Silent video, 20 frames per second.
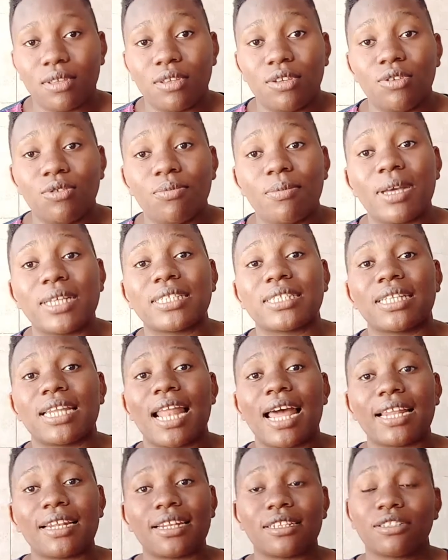You must
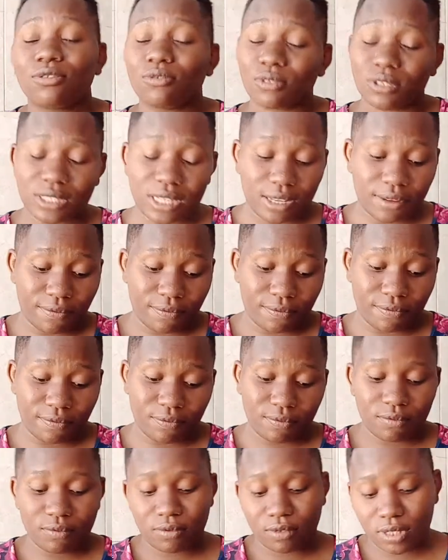learn to save,
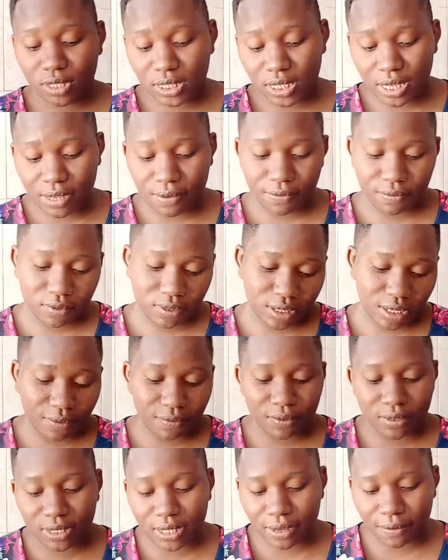save, save,
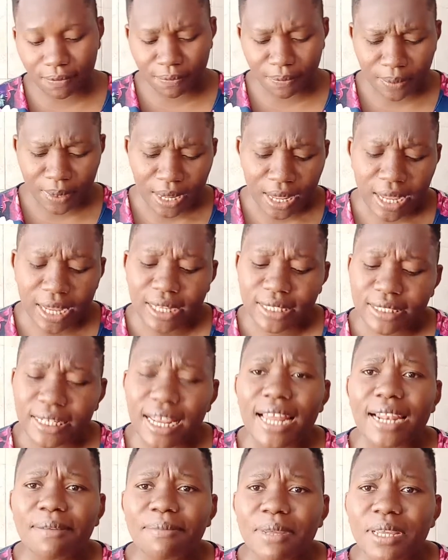save.
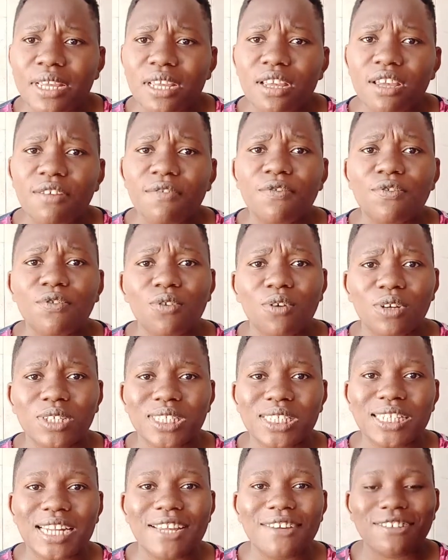Tell me if you
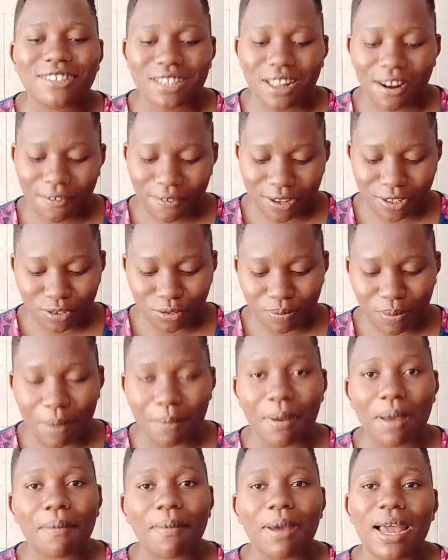consider yourself a super
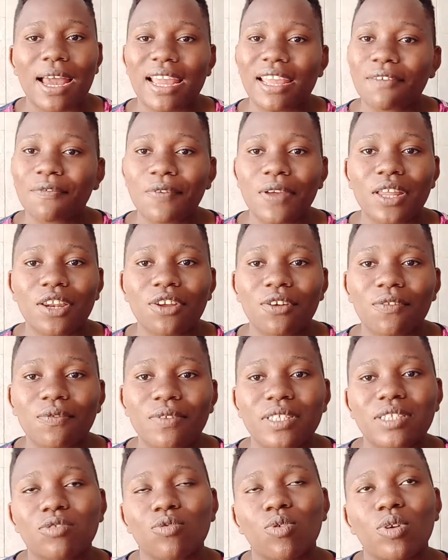mama, if any of
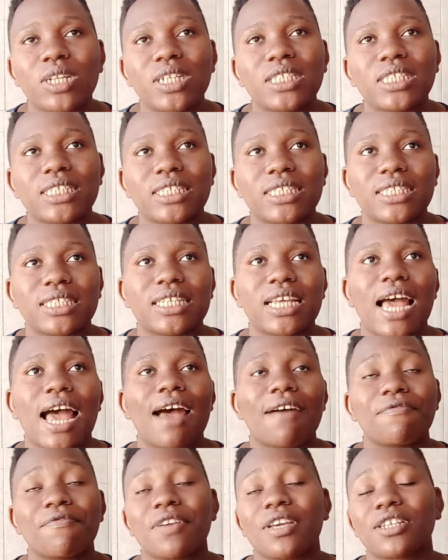these qualities
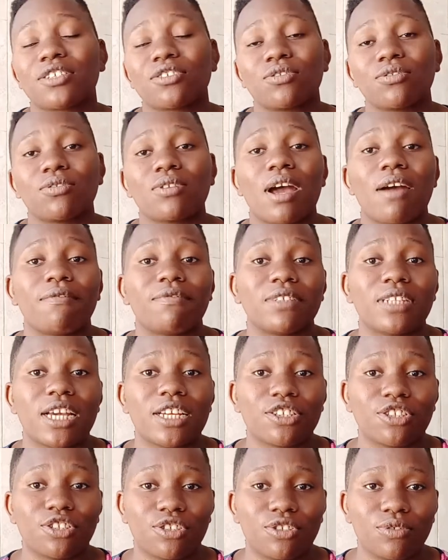affect you, have
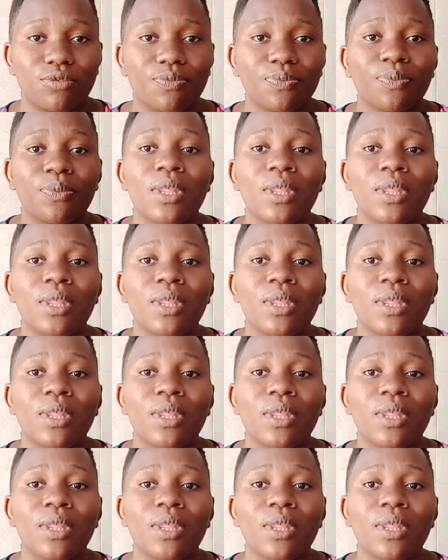touched you.